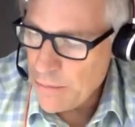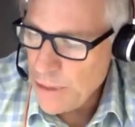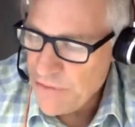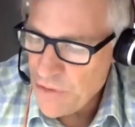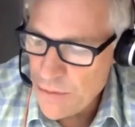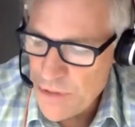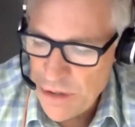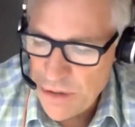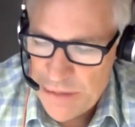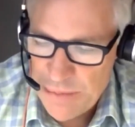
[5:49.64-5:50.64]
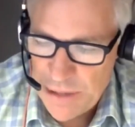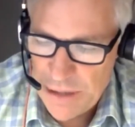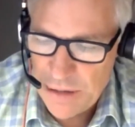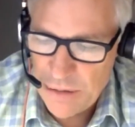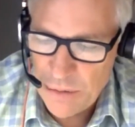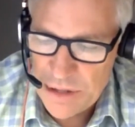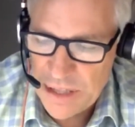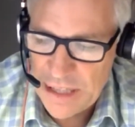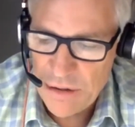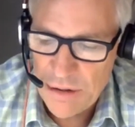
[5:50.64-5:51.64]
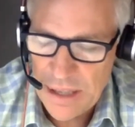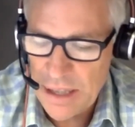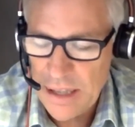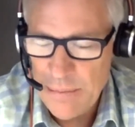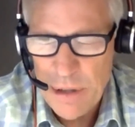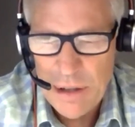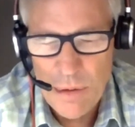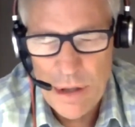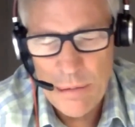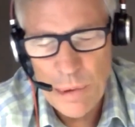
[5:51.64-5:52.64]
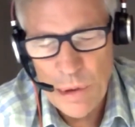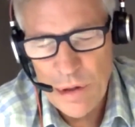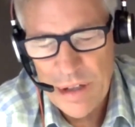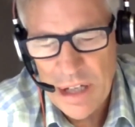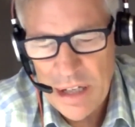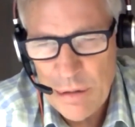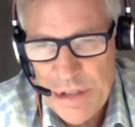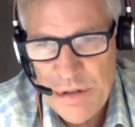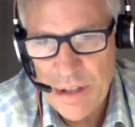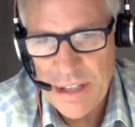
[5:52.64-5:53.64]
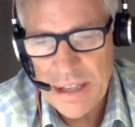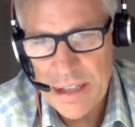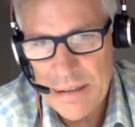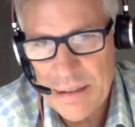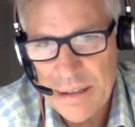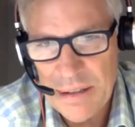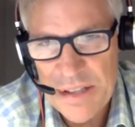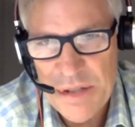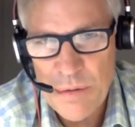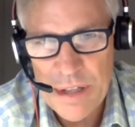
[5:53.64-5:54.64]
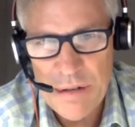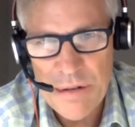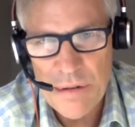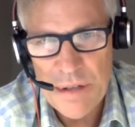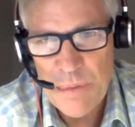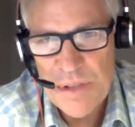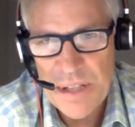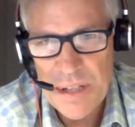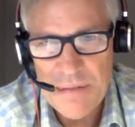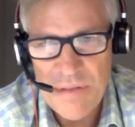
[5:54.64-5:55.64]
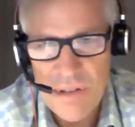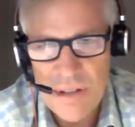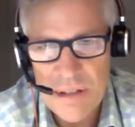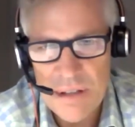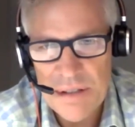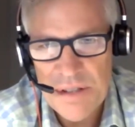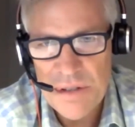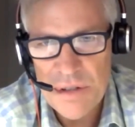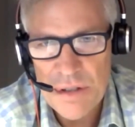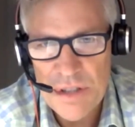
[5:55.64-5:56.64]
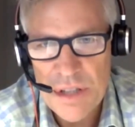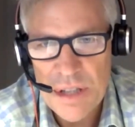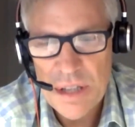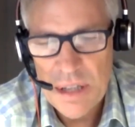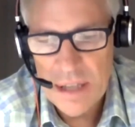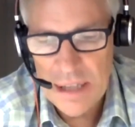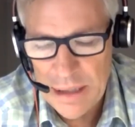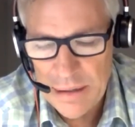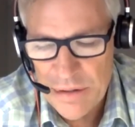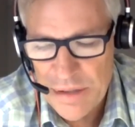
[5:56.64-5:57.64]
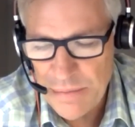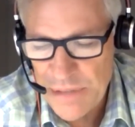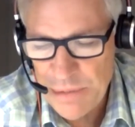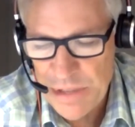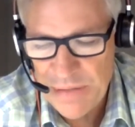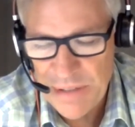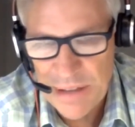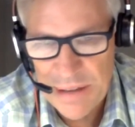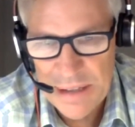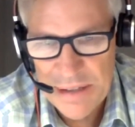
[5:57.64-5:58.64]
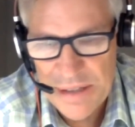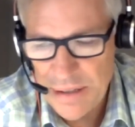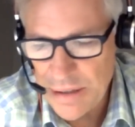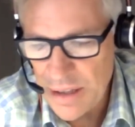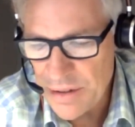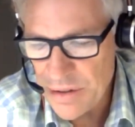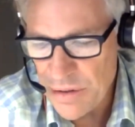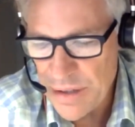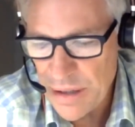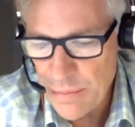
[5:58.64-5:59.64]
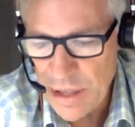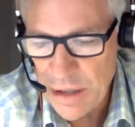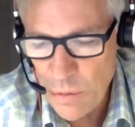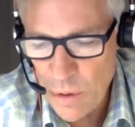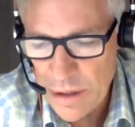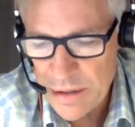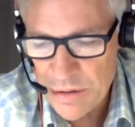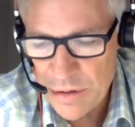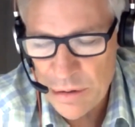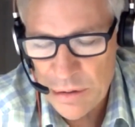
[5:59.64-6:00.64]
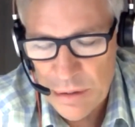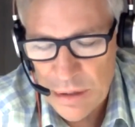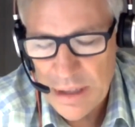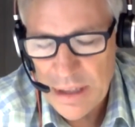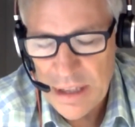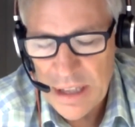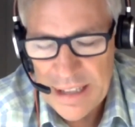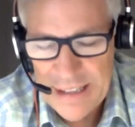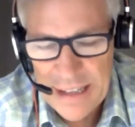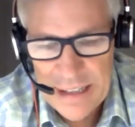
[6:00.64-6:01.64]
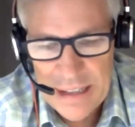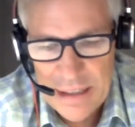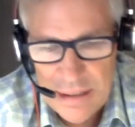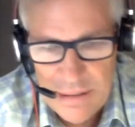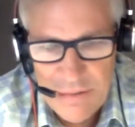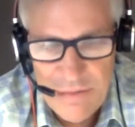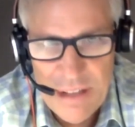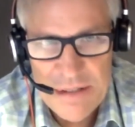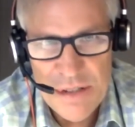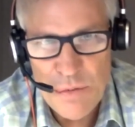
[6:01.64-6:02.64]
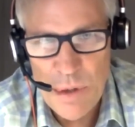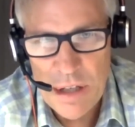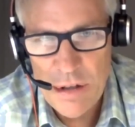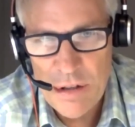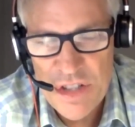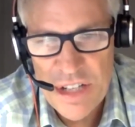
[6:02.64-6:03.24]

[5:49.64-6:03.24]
my firm's always been retainer and I'm a rare bird. I always try to get at least 20 or 30% up front on a search. And there's some specific things I do there, but I got to give Francis Walker a